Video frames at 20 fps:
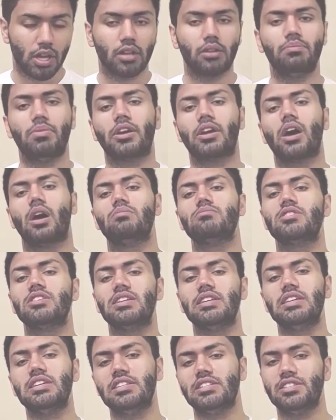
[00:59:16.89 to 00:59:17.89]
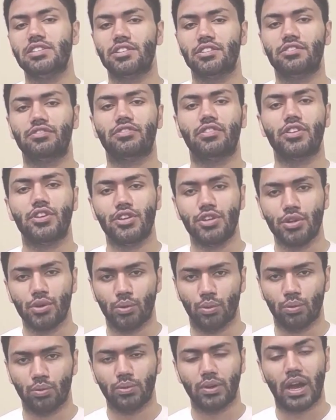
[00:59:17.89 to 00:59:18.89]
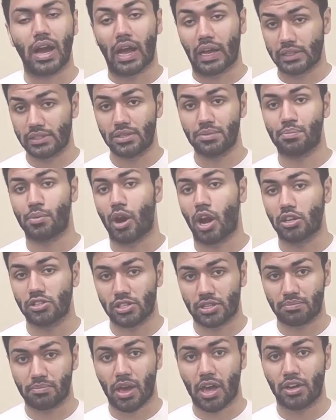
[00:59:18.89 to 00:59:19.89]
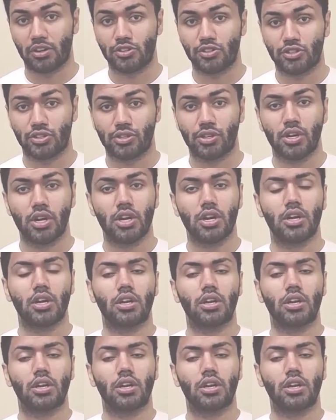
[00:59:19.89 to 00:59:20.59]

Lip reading: it becomes easier for you as the project manager